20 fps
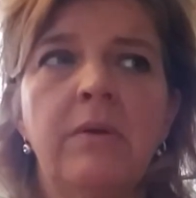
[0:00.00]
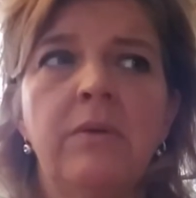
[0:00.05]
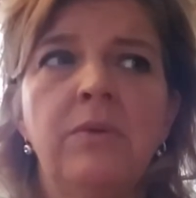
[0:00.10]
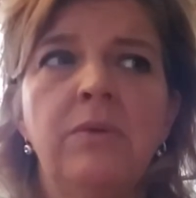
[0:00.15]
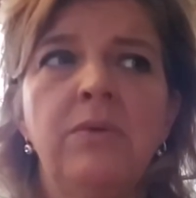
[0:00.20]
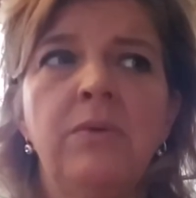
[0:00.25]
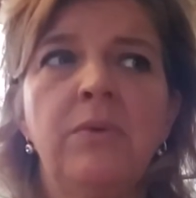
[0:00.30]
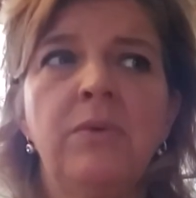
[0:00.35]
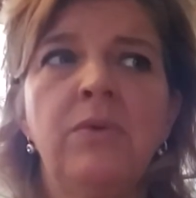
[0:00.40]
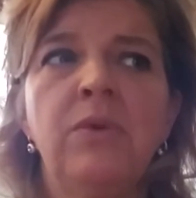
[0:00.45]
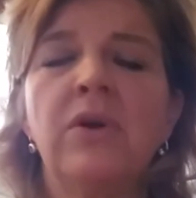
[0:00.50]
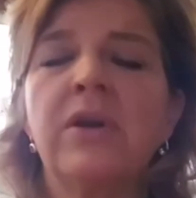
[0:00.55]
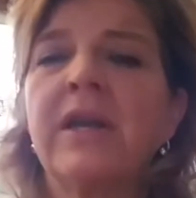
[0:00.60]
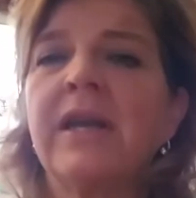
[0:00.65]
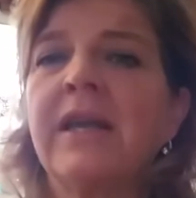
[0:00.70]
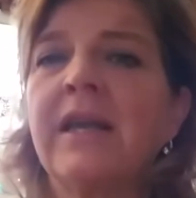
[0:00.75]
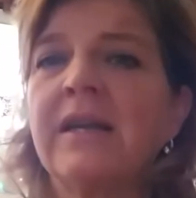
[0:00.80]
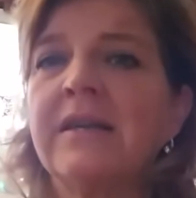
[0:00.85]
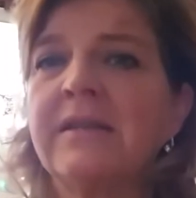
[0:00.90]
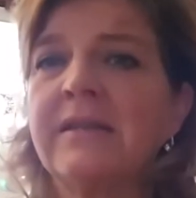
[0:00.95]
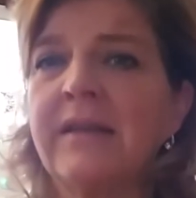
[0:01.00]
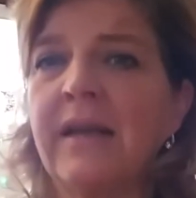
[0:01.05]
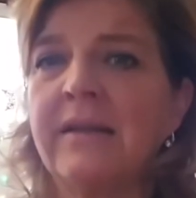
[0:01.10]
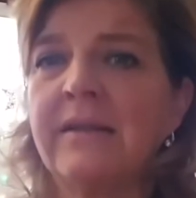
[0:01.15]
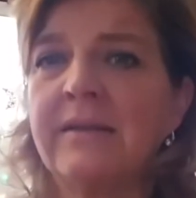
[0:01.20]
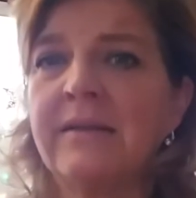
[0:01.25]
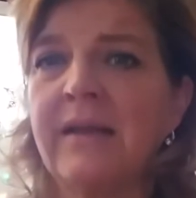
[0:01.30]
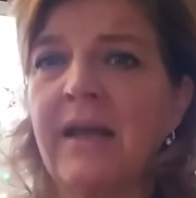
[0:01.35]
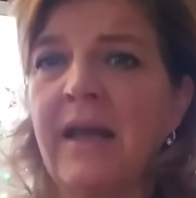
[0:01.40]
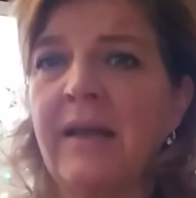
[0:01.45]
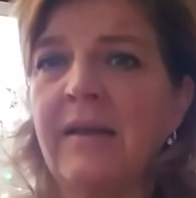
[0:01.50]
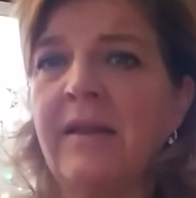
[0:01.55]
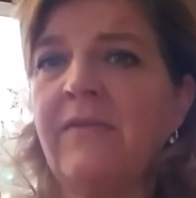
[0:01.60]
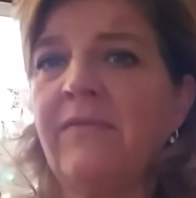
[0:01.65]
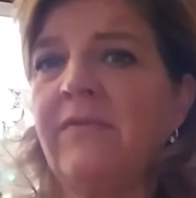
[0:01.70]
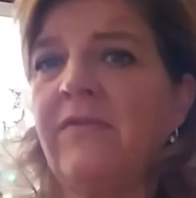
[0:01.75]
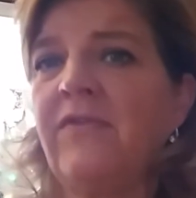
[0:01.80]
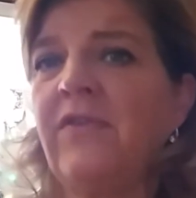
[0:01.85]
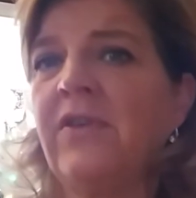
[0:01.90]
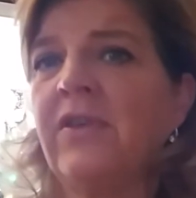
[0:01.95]
looking at a sunset
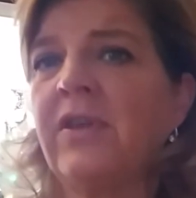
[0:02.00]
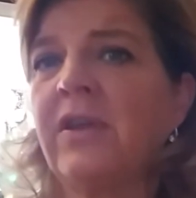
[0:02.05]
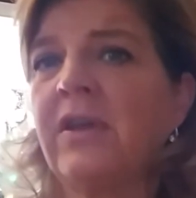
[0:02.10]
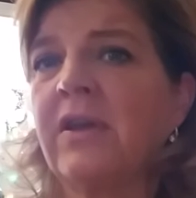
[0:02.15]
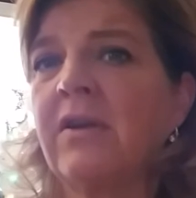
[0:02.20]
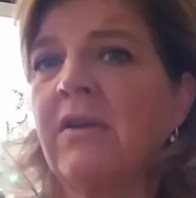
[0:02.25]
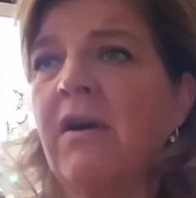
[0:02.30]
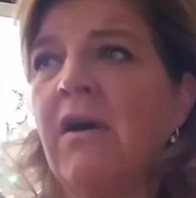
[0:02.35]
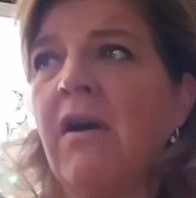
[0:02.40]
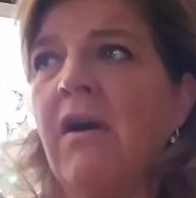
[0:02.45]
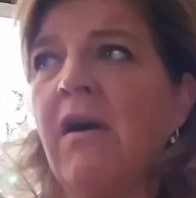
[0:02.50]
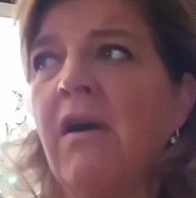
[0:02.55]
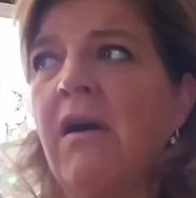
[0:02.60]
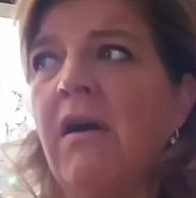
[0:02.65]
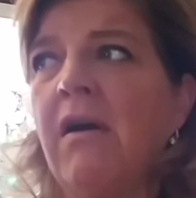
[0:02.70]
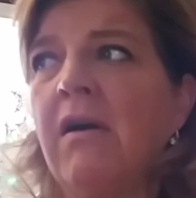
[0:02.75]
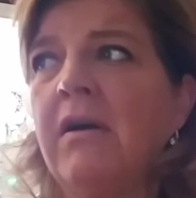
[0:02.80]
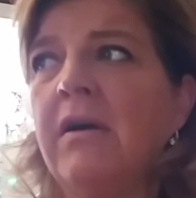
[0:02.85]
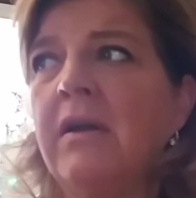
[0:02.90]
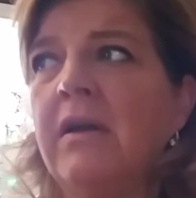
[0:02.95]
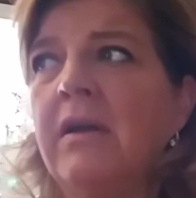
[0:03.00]
and feeling an awe,